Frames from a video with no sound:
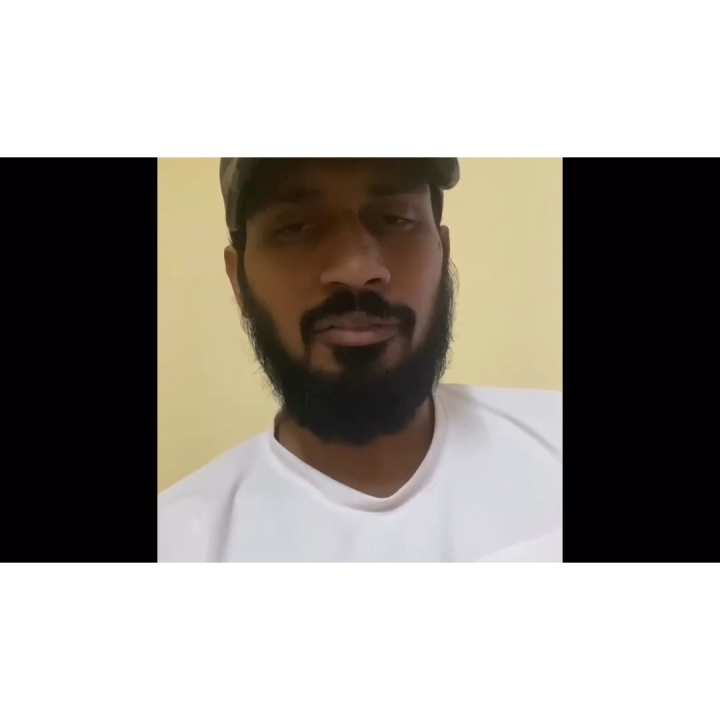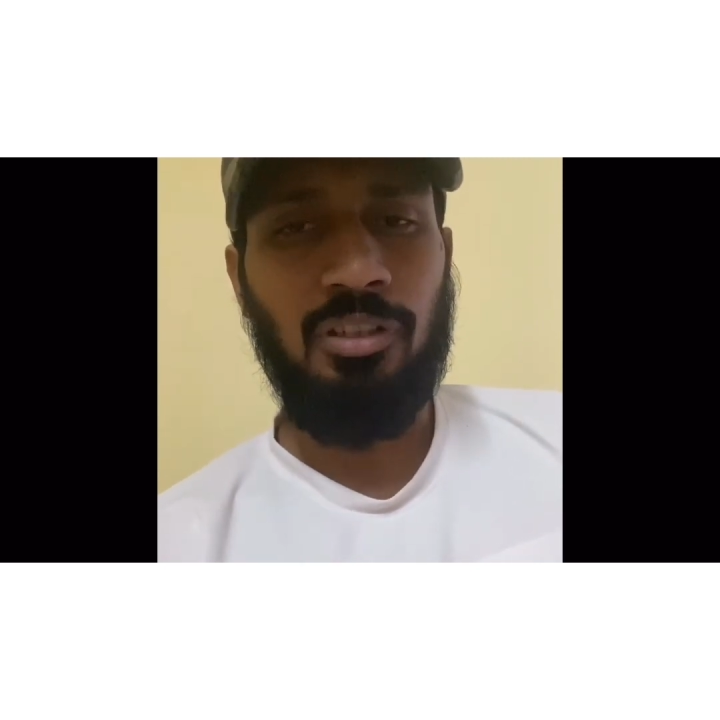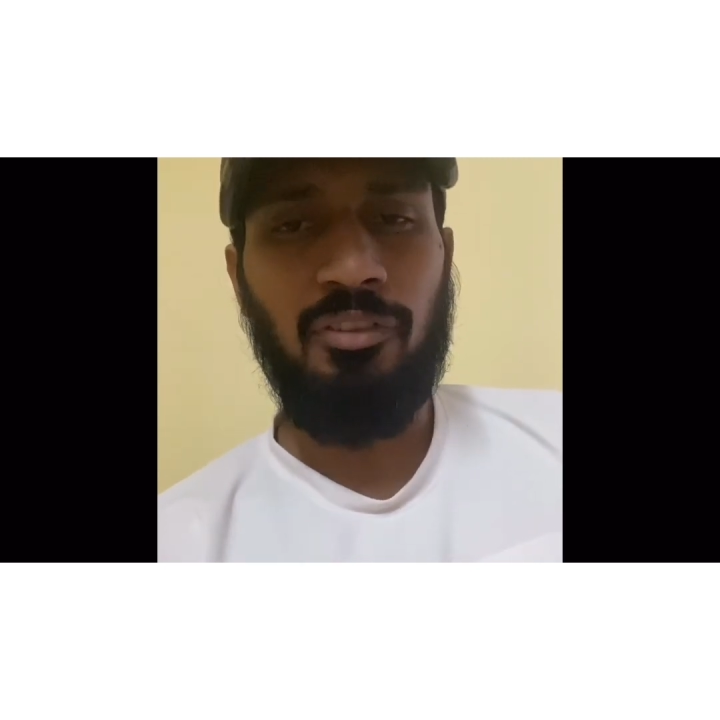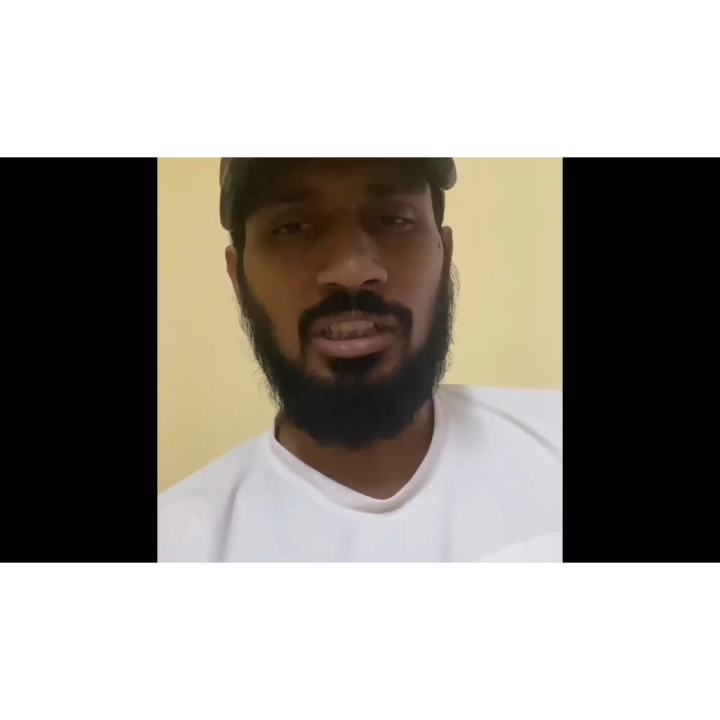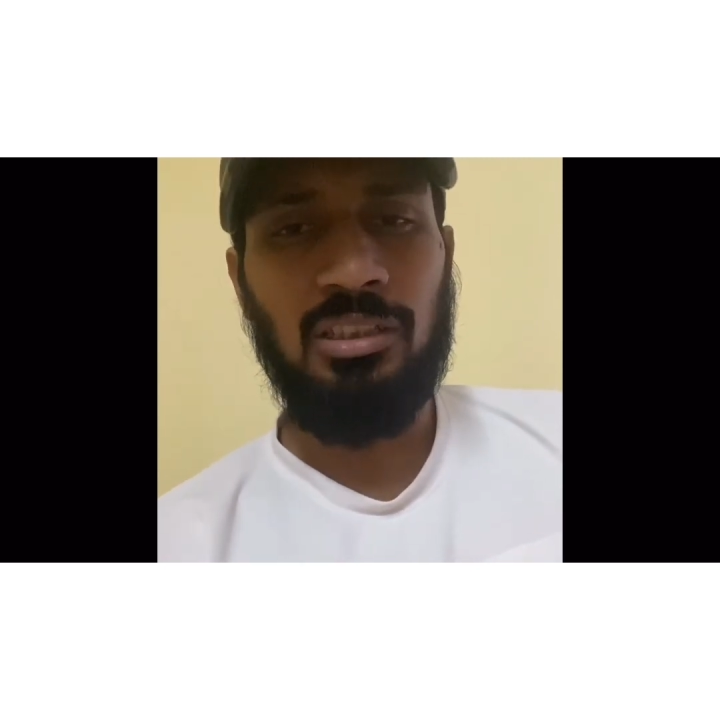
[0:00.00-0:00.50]

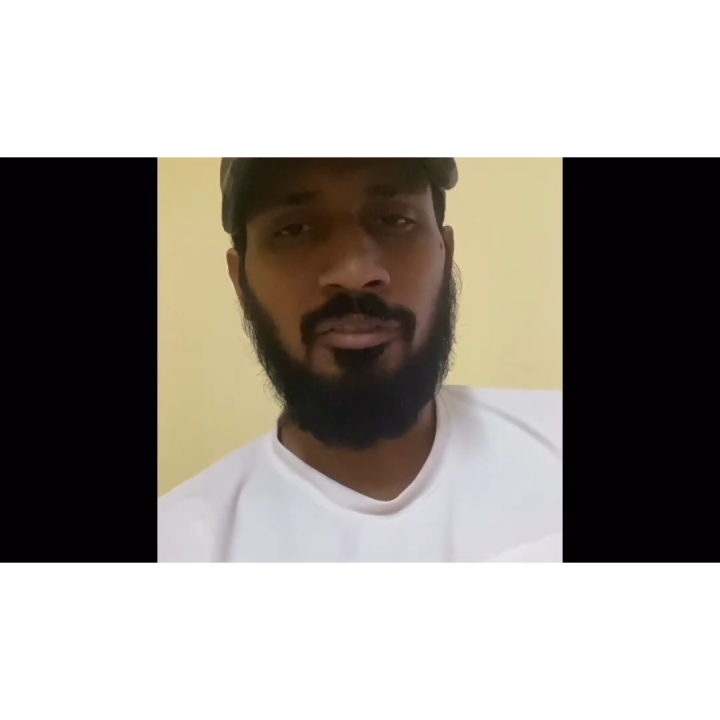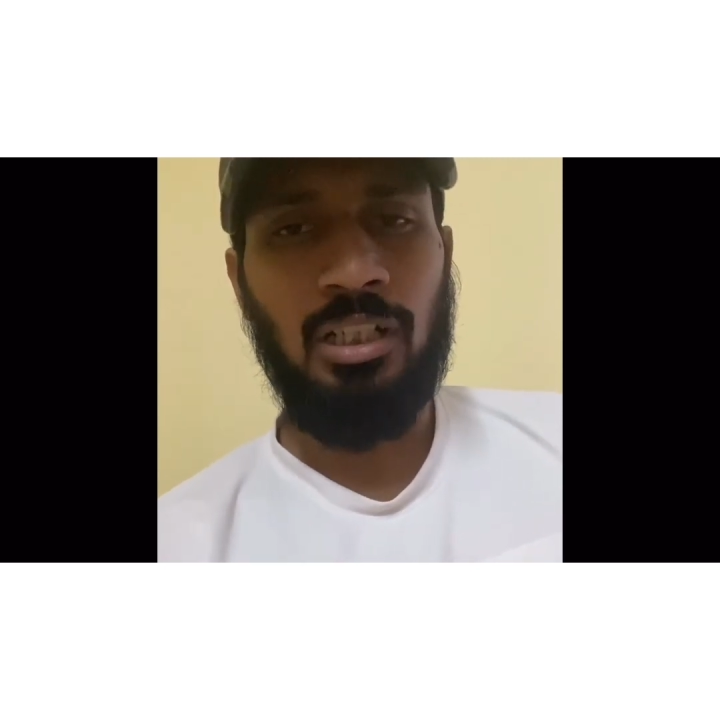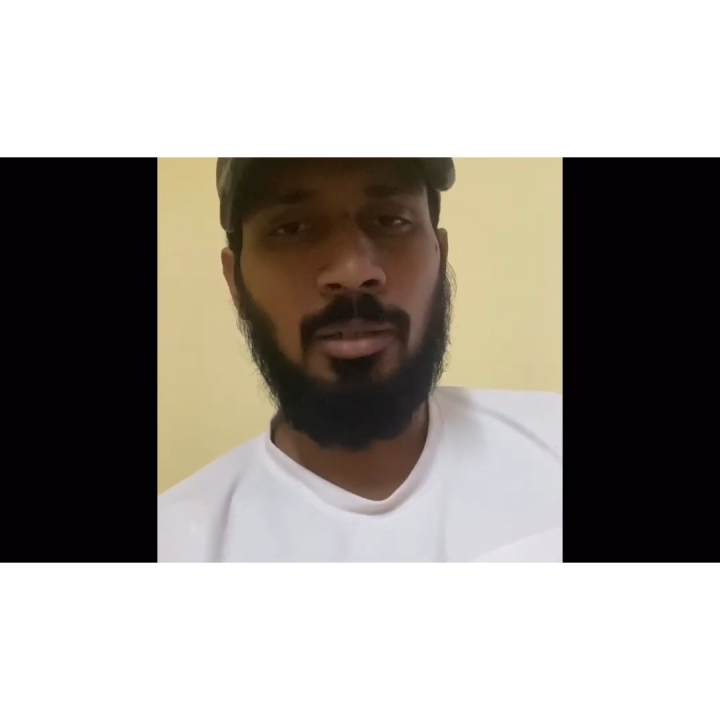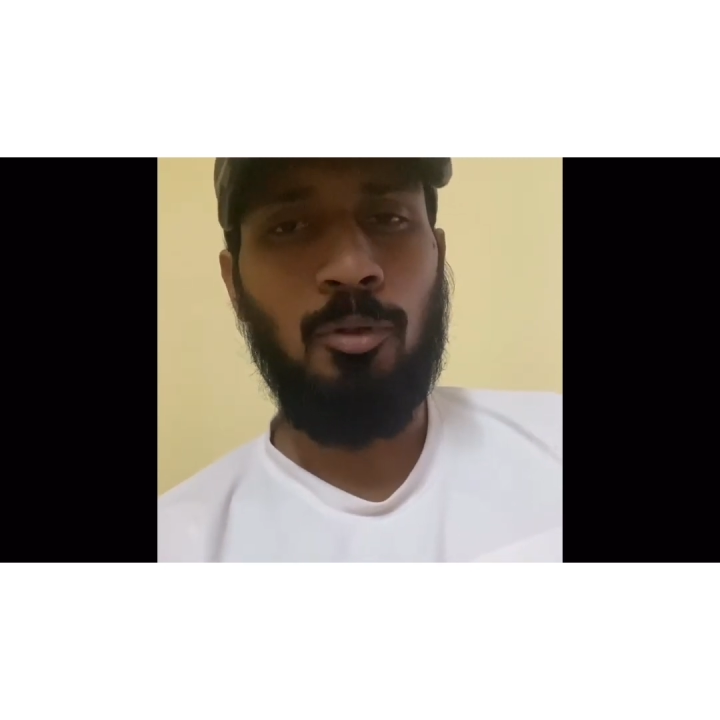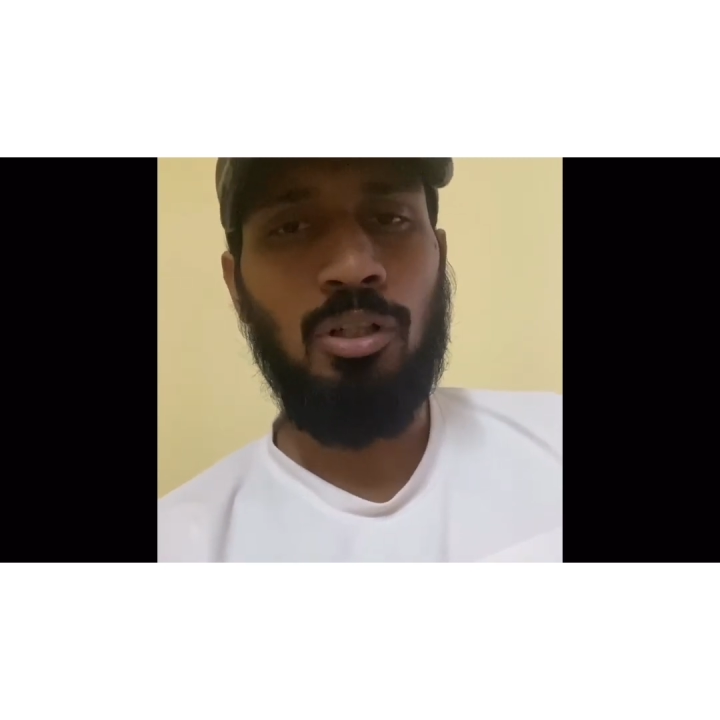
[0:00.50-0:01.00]
everyone is
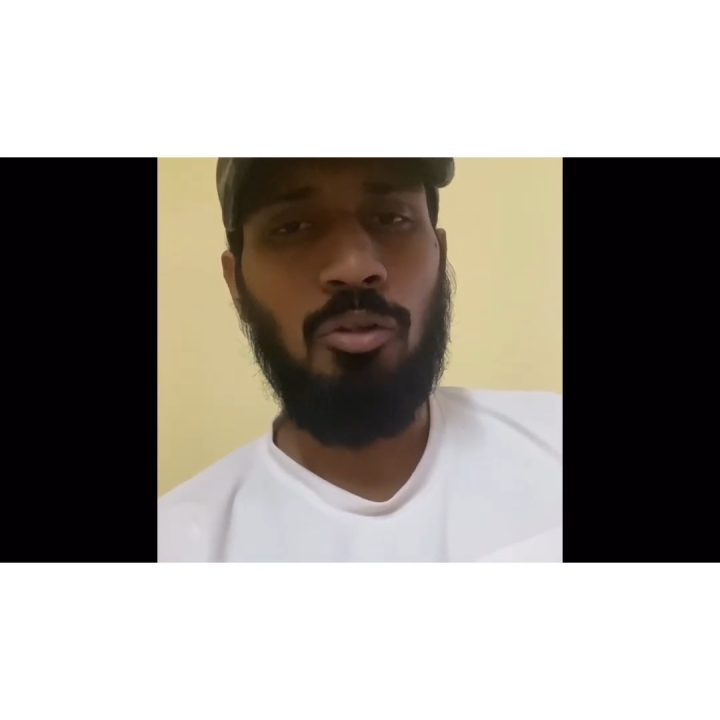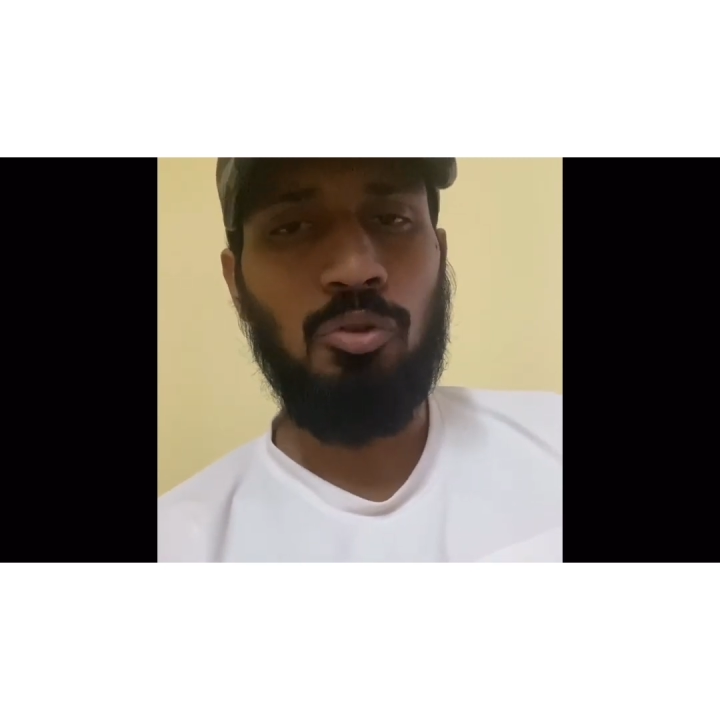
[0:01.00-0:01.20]
aware about how